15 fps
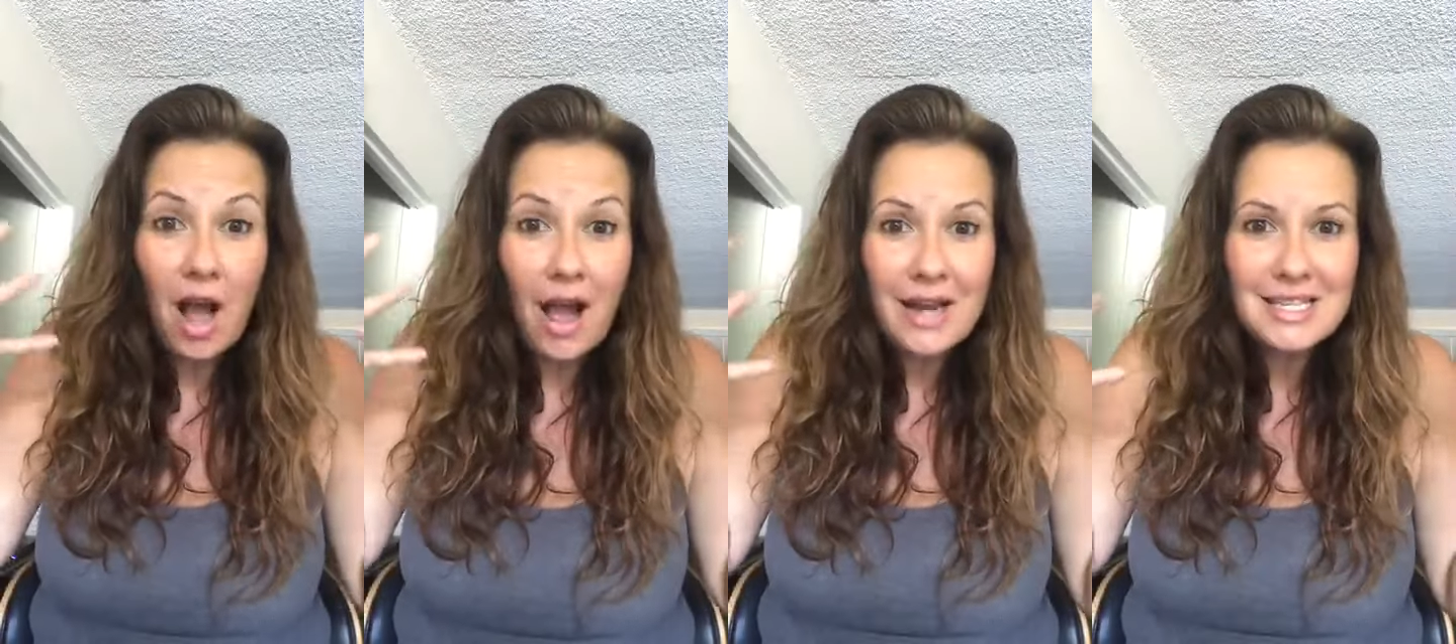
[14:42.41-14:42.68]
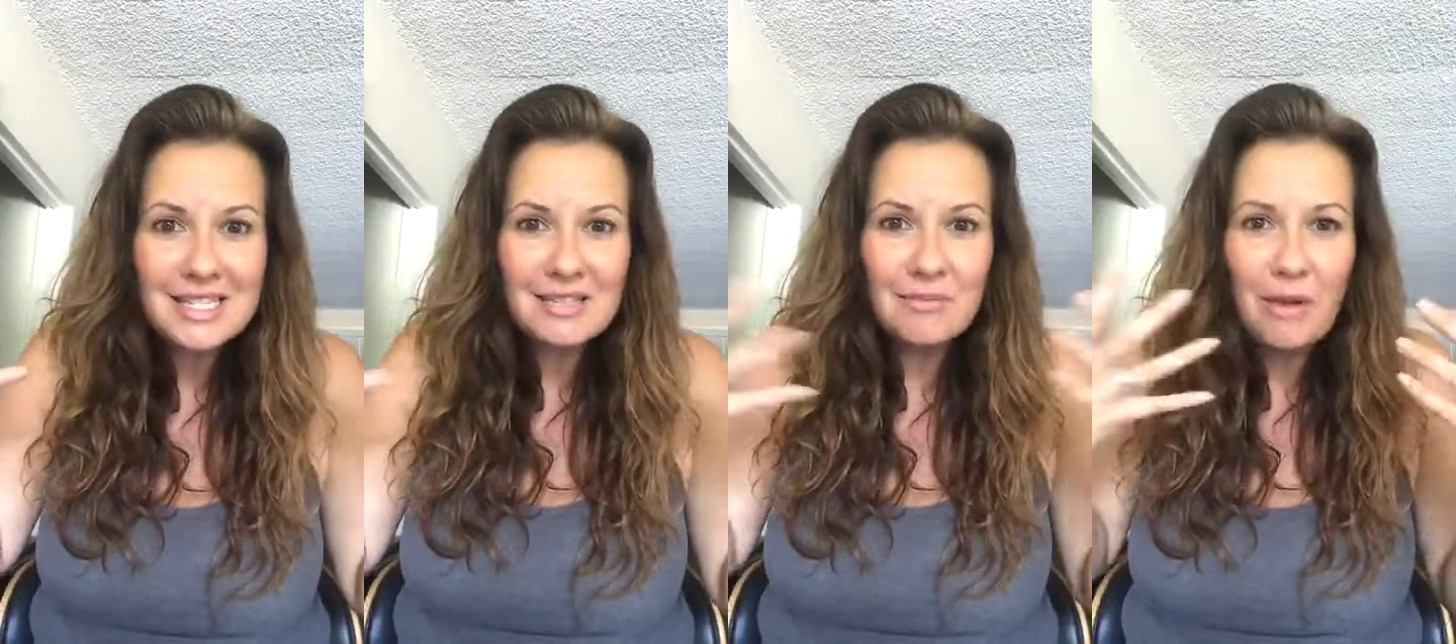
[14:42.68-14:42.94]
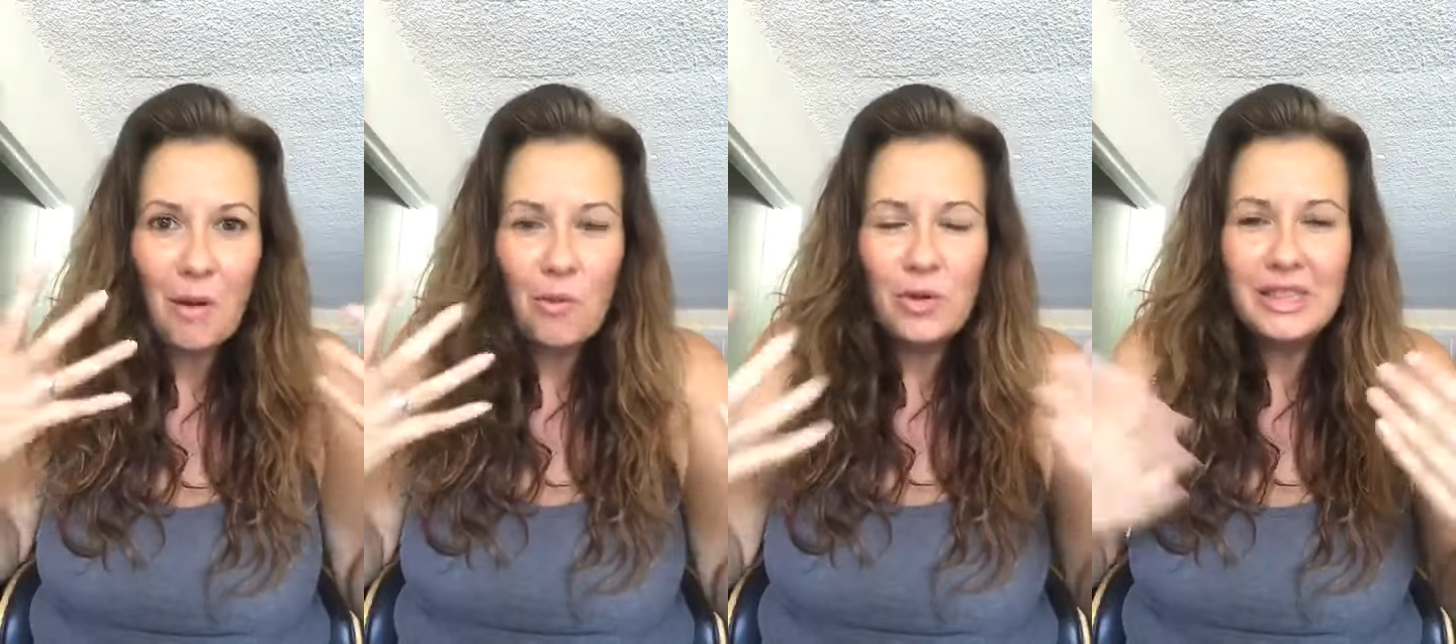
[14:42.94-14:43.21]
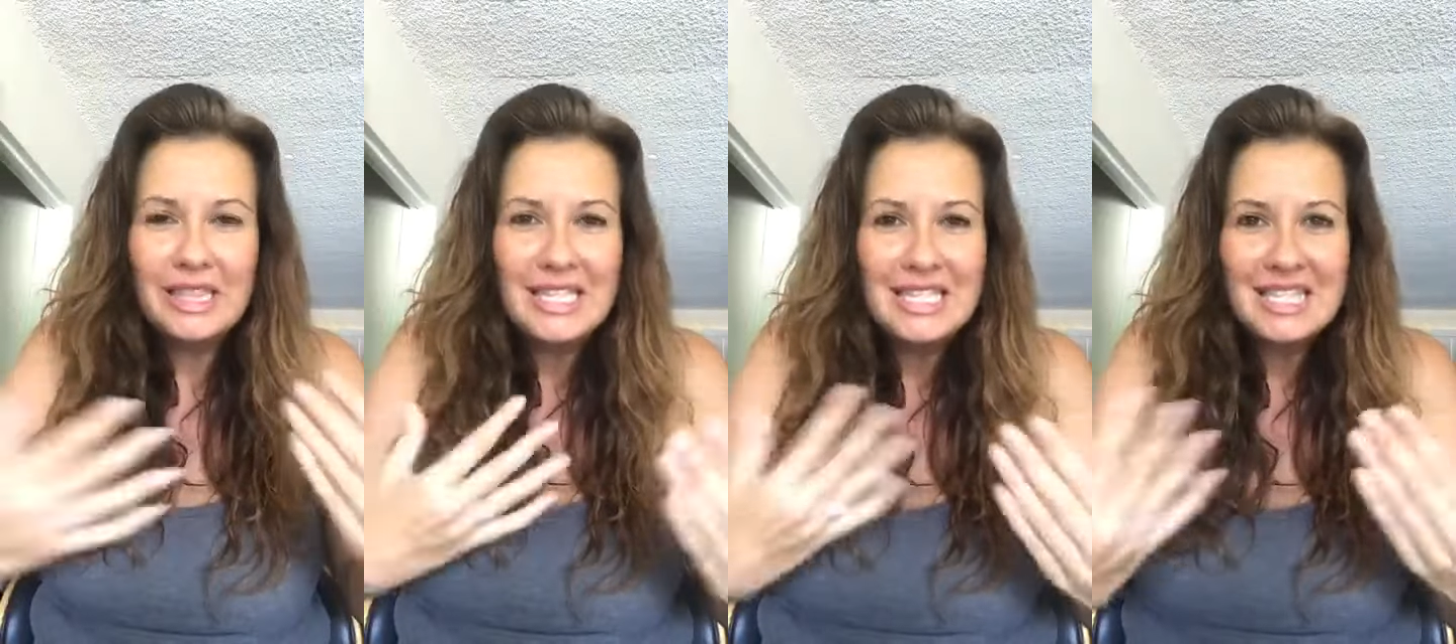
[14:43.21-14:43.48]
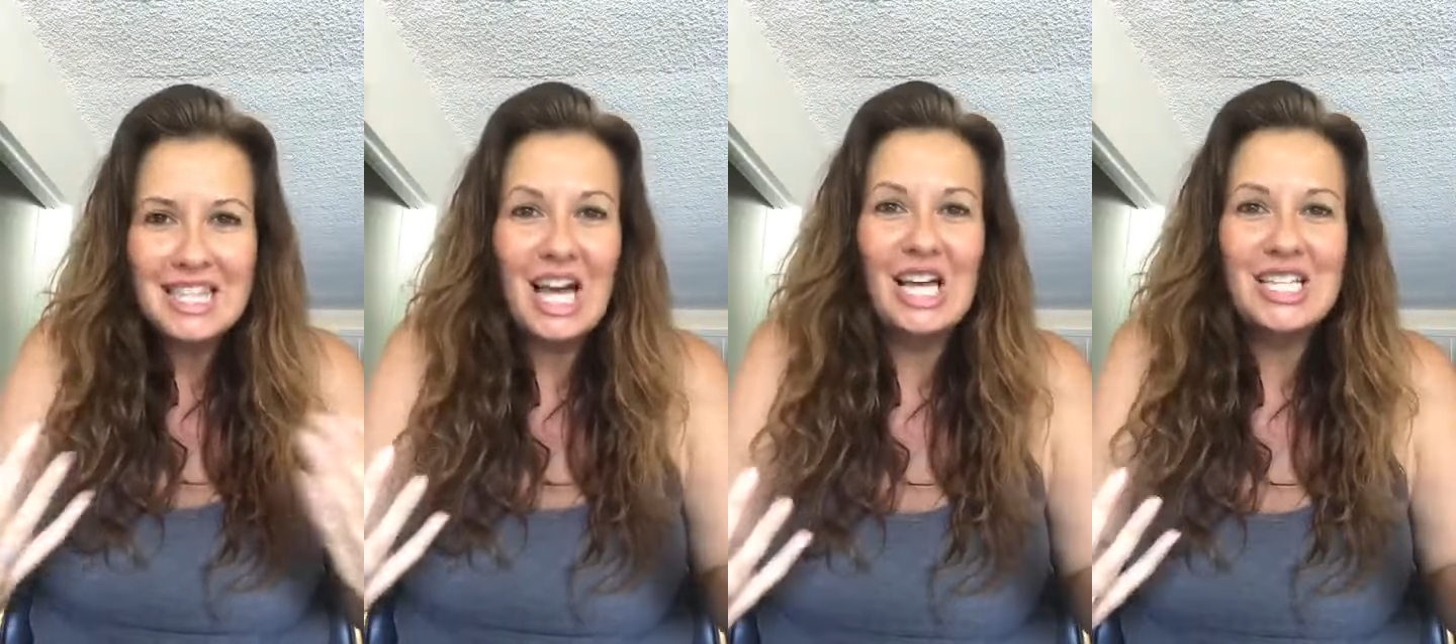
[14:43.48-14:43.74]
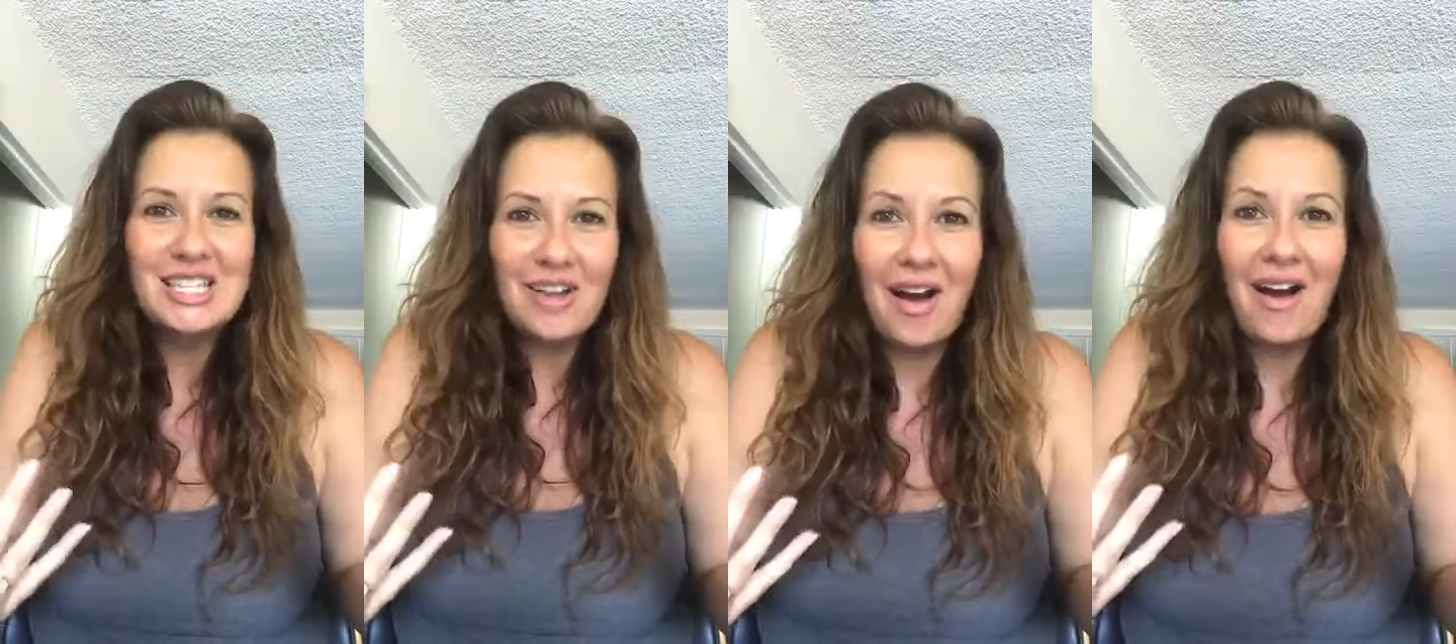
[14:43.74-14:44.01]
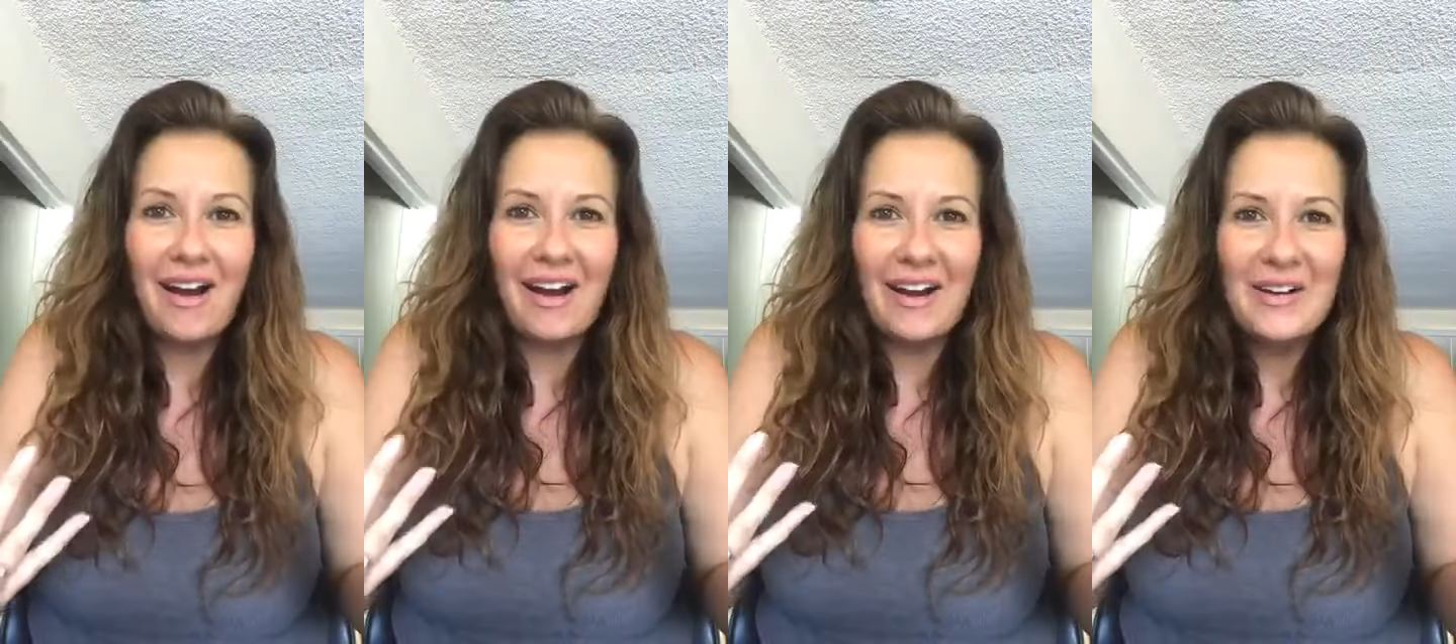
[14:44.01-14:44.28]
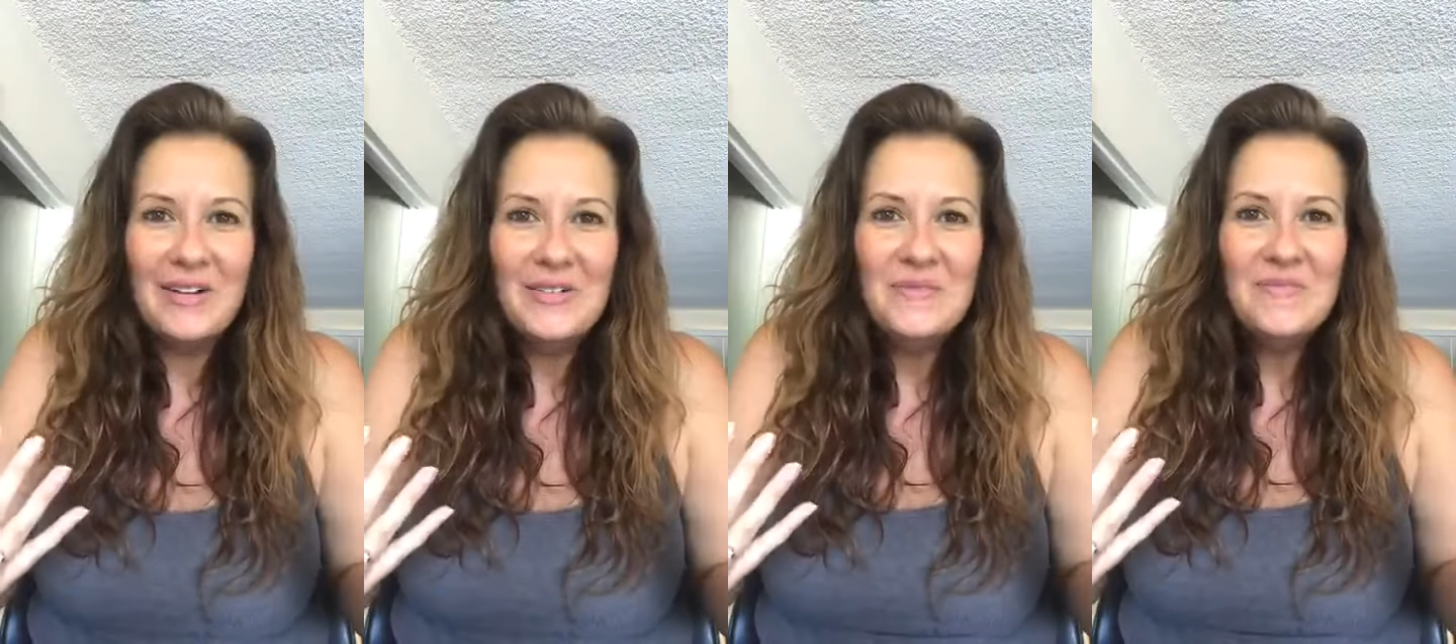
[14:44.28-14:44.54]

honest about what these thoughts are.